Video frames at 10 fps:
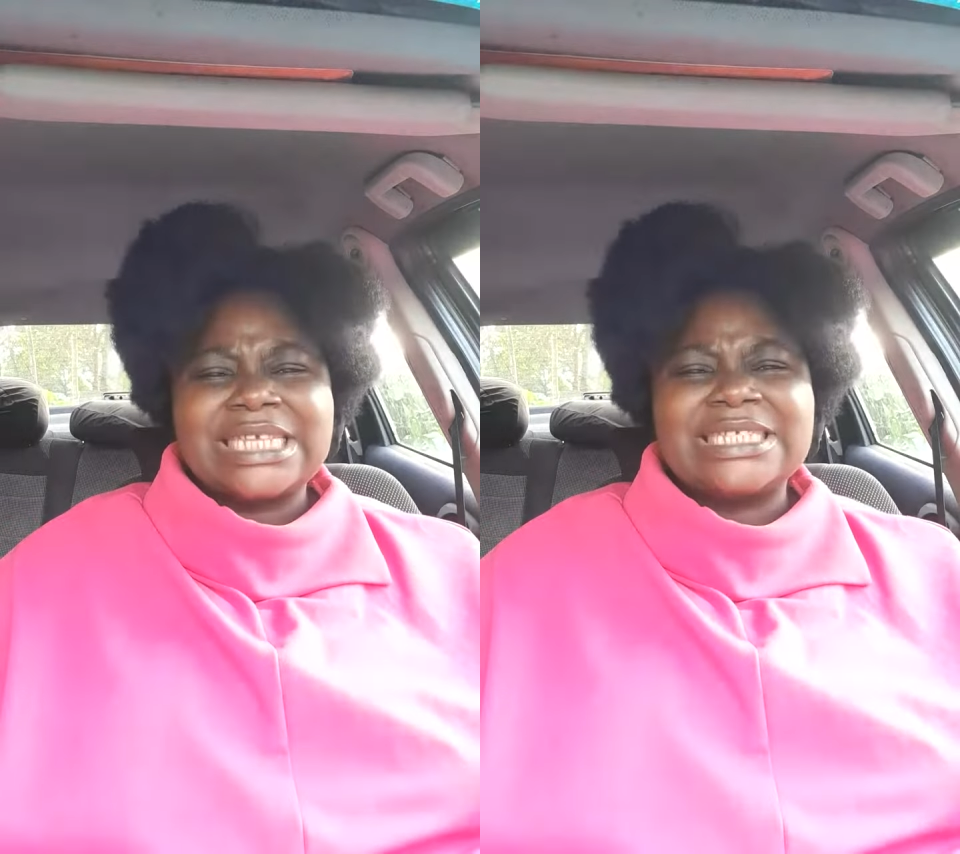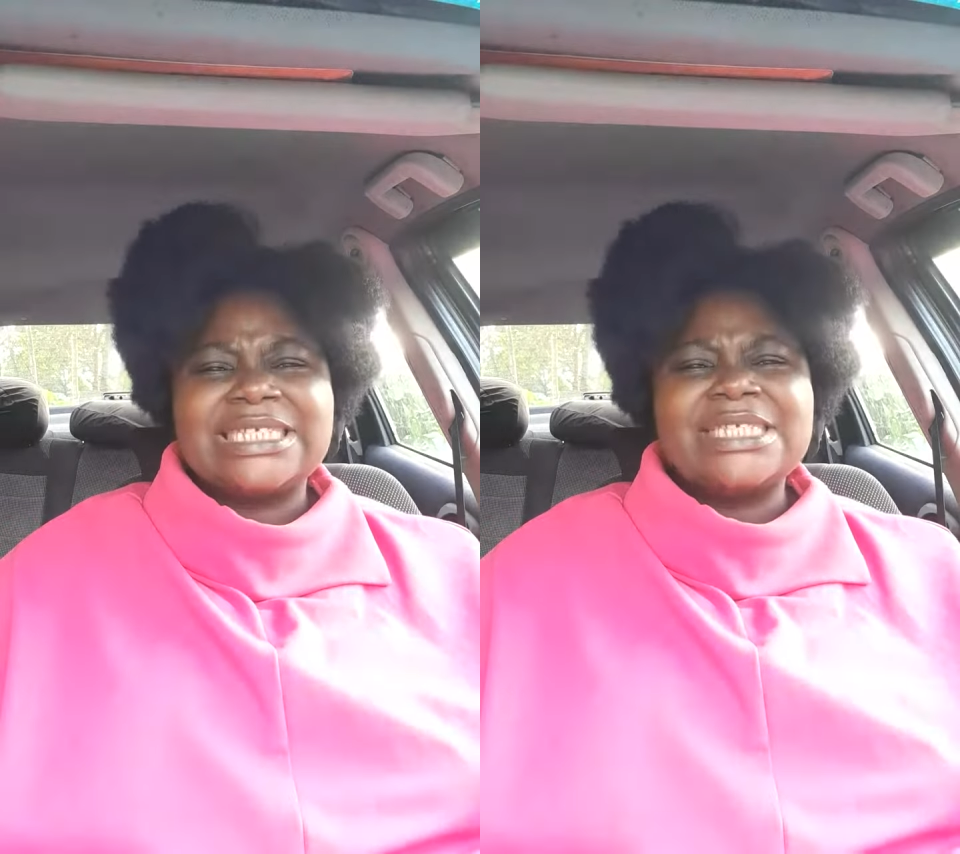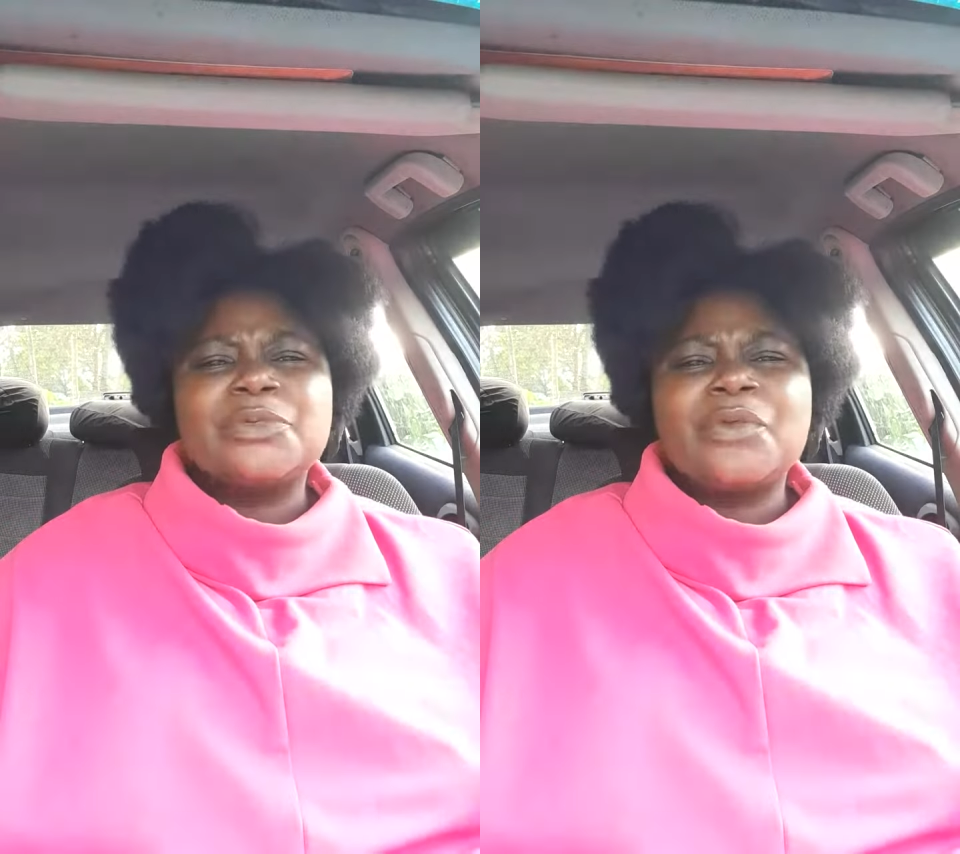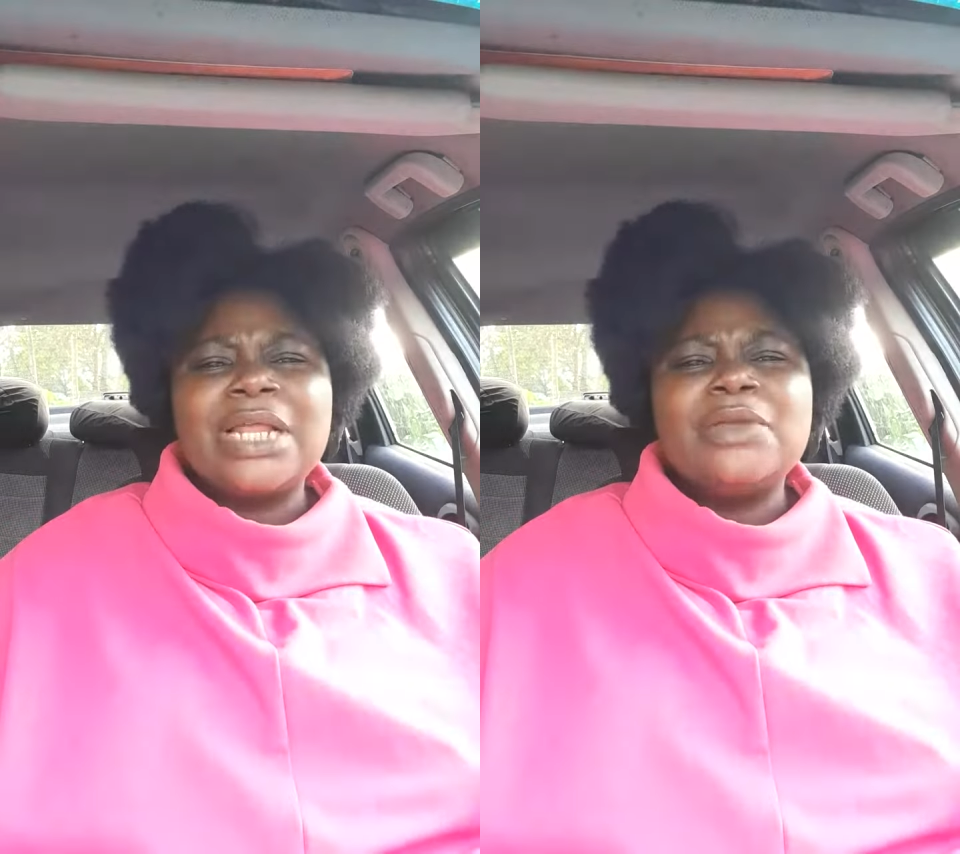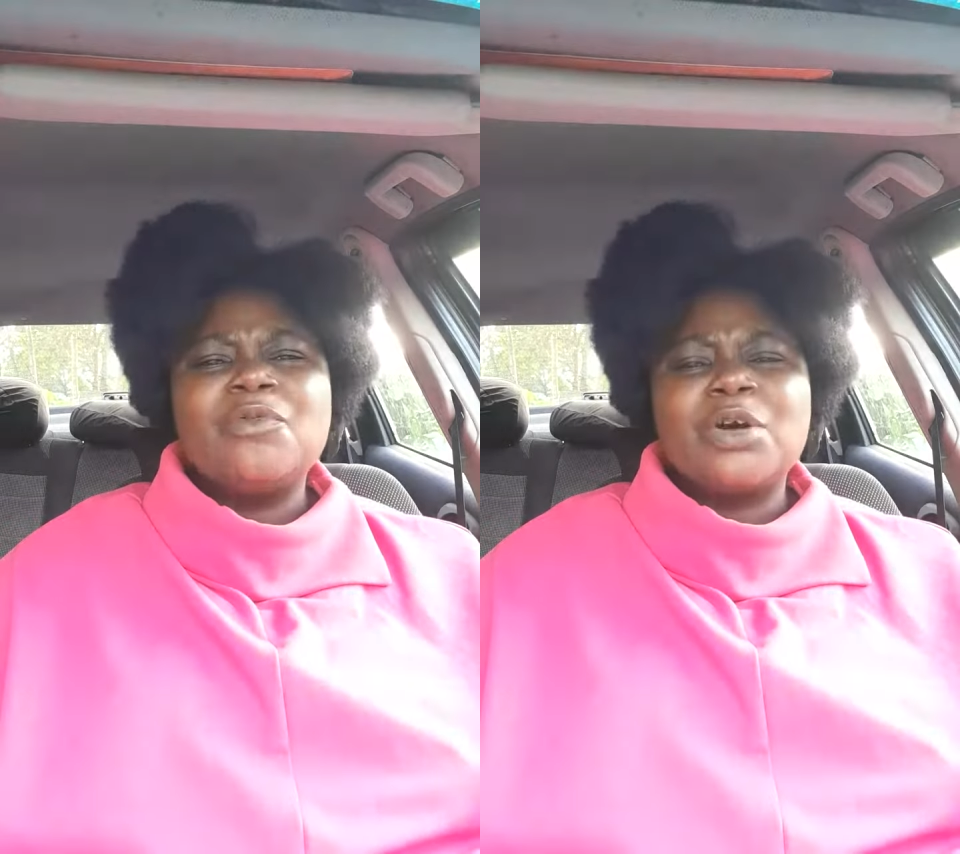Is this
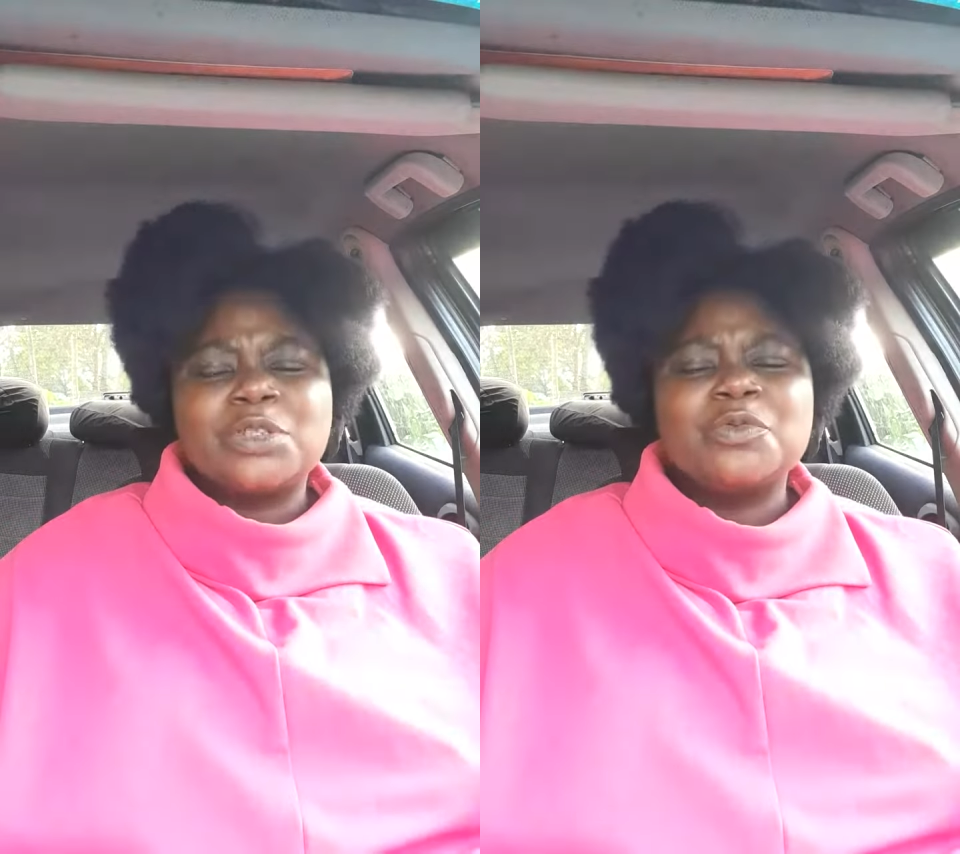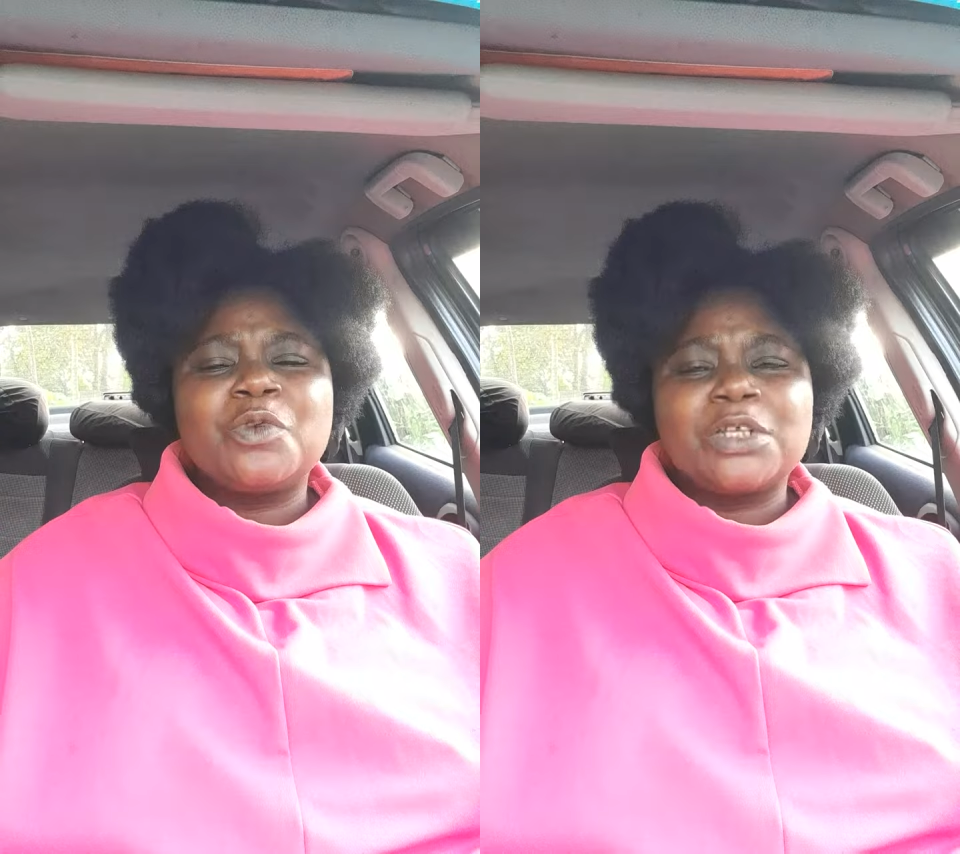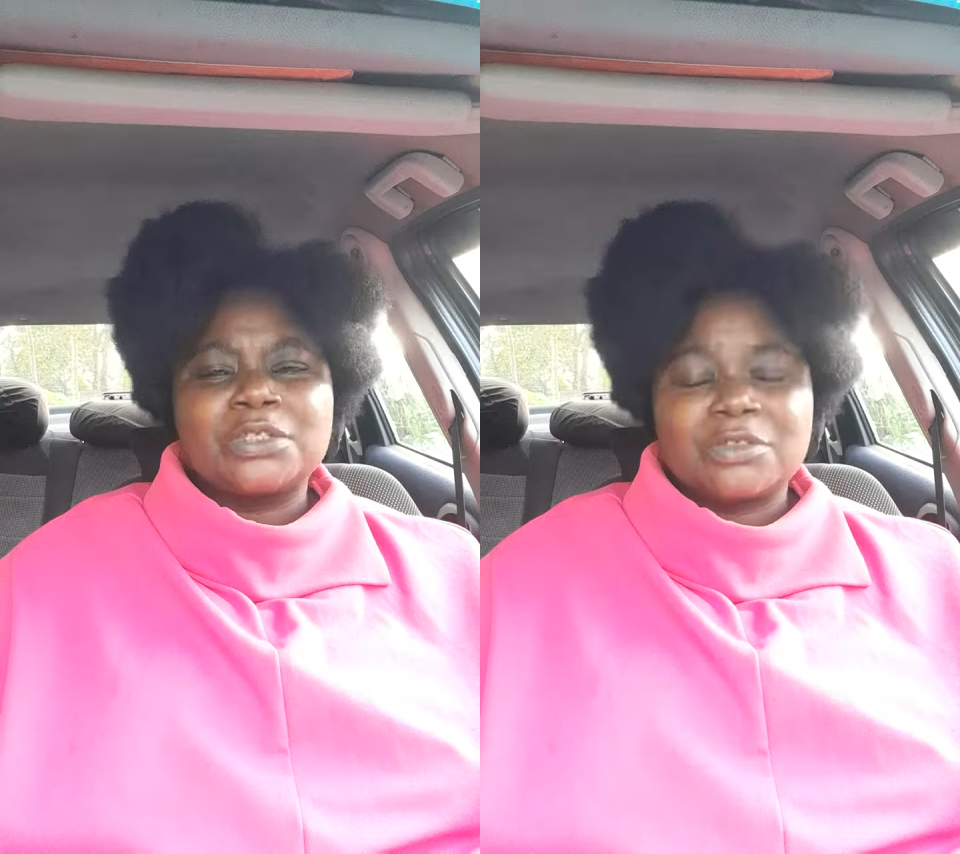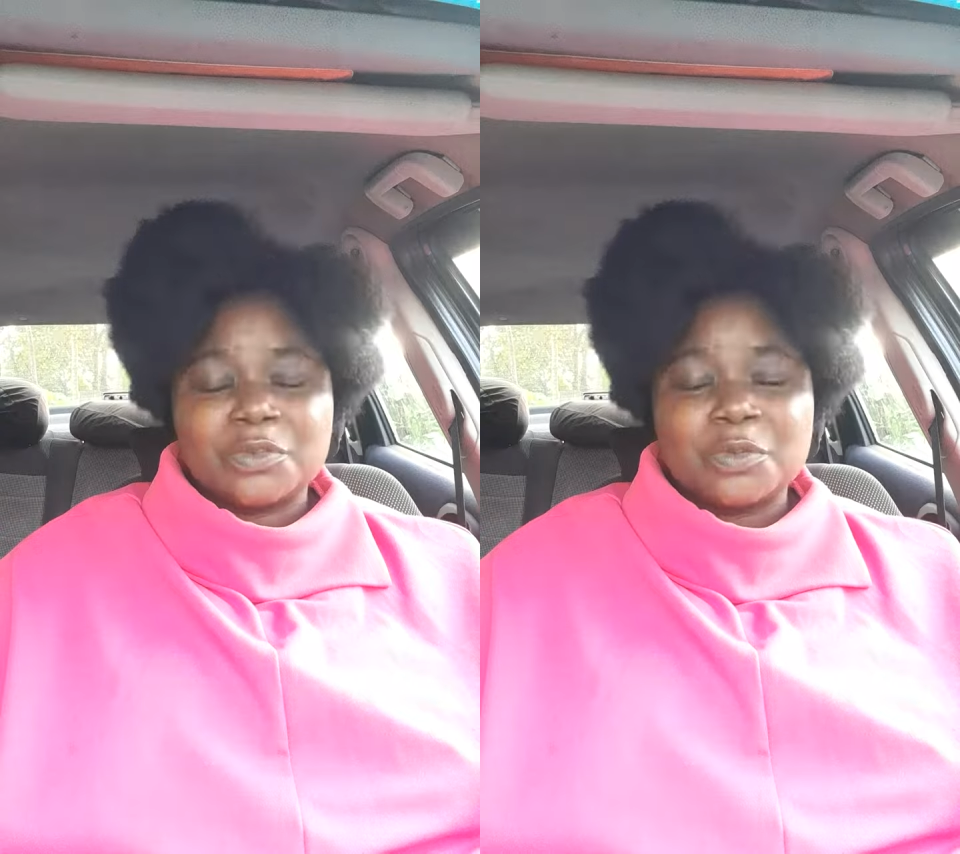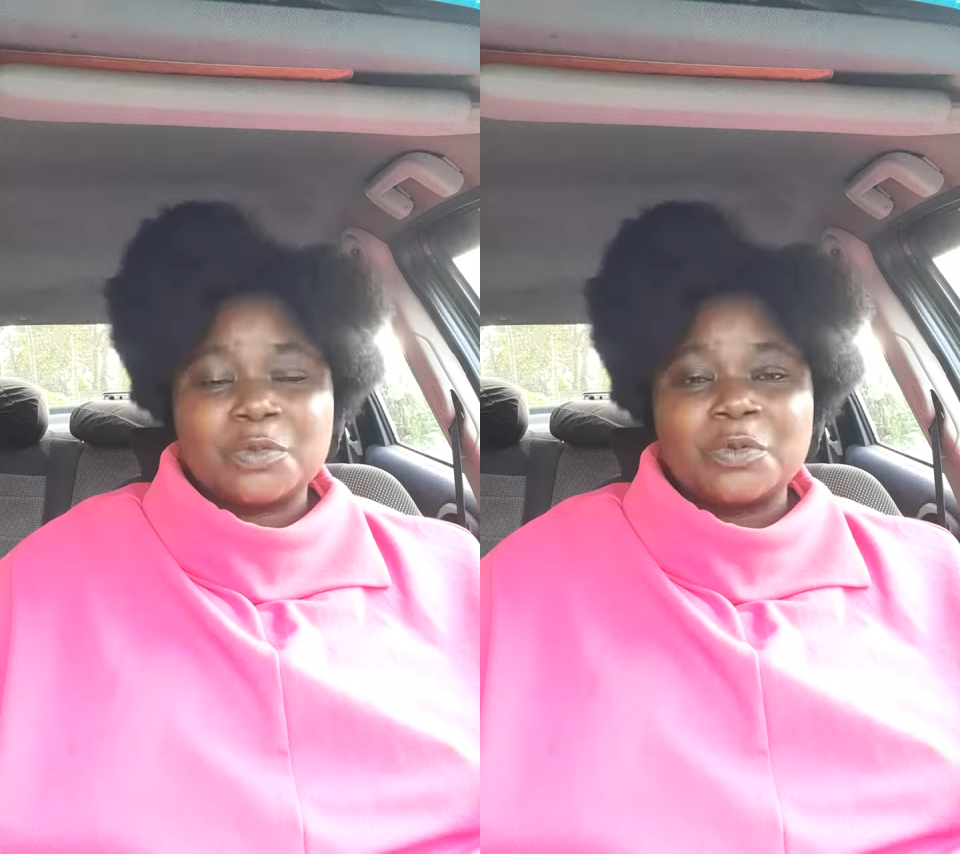really what you want to
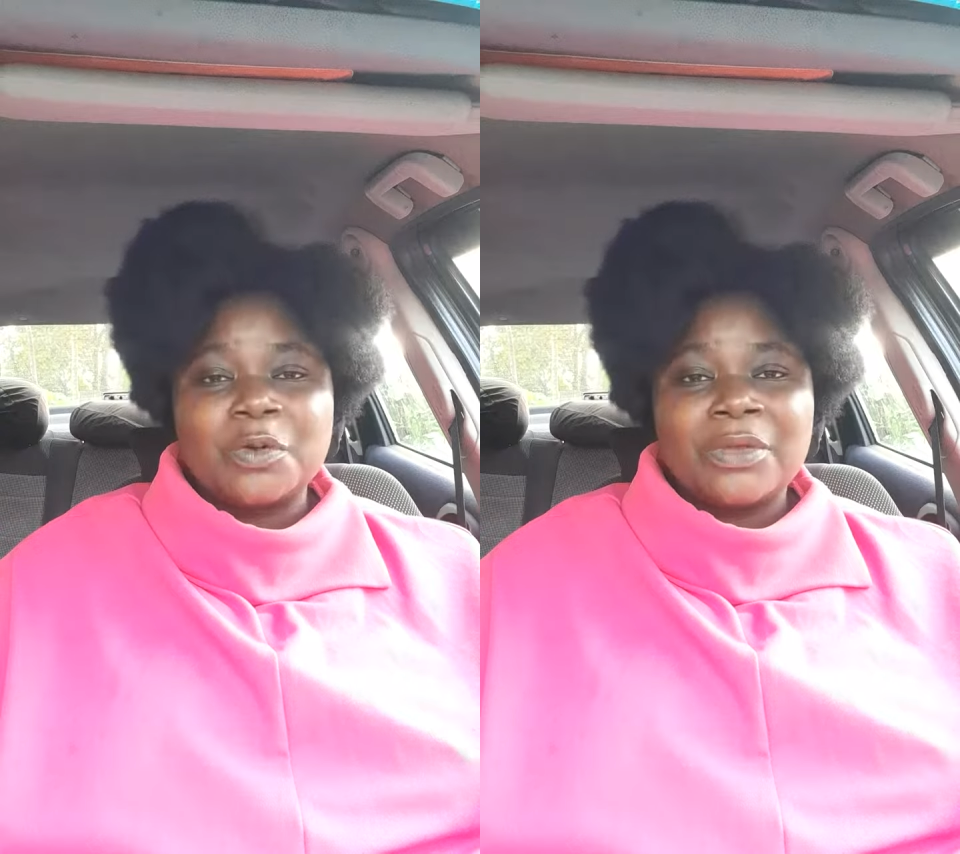do?